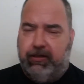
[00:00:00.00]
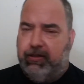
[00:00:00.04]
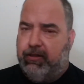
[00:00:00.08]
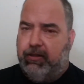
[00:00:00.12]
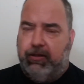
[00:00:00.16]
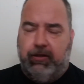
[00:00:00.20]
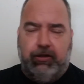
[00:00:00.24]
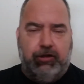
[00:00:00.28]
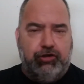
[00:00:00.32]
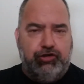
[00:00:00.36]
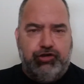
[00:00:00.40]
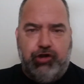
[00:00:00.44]

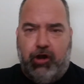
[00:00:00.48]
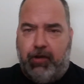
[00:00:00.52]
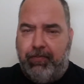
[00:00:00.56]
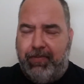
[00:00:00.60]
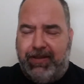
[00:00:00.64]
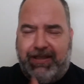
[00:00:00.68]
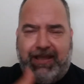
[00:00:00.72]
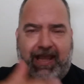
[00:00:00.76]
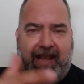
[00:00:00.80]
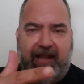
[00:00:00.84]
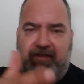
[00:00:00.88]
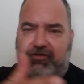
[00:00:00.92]
John
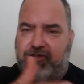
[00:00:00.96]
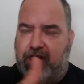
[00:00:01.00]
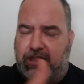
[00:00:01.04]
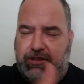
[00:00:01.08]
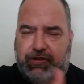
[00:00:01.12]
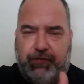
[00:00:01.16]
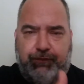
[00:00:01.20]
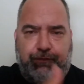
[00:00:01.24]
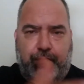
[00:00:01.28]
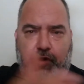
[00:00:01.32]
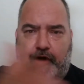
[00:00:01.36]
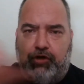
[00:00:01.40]
McCain's not the
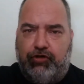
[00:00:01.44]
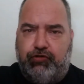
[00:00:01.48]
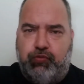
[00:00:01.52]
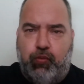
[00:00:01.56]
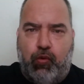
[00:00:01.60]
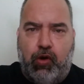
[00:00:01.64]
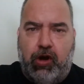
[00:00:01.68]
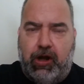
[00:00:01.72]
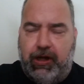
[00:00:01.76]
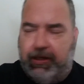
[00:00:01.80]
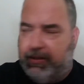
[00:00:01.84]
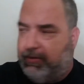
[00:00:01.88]
first
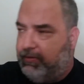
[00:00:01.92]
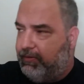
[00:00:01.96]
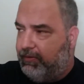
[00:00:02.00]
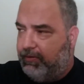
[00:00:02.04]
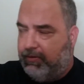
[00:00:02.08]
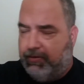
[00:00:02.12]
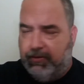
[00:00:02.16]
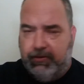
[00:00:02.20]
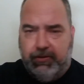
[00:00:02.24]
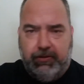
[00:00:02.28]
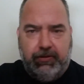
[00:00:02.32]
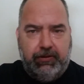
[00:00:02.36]
one.
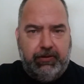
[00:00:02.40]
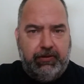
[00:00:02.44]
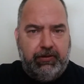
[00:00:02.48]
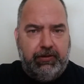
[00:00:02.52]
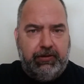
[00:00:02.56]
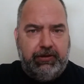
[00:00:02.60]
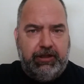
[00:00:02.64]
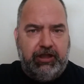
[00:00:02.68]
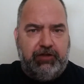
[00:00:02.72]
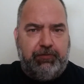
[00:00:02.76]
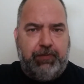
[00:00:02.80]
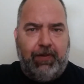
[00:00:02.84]

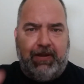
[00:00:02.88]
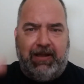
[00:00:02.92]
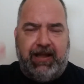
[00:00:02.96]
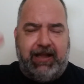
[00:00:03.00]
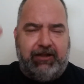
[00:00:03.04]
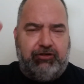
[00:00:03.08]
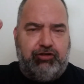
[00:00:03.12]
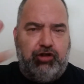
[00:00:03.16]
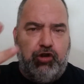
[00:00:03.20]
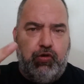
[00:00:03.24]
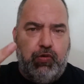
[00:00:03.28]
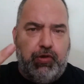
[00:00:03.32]
There's been like
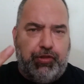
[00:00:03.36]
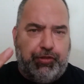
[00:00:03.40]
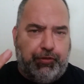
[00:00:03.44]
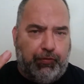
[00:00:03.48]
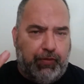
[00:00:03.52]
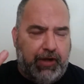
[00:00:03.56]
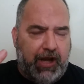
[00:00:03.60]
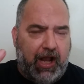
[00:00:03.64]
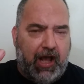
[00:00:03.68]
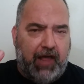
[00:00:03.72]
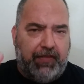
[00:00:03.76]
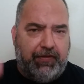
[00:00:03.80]
2 or 3
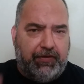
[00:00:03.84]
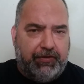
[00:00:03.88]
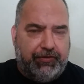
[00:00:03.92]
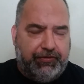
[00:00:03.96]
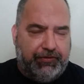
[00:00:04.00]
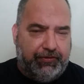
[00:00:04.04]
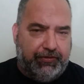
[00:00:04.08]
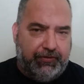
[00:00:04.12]
others.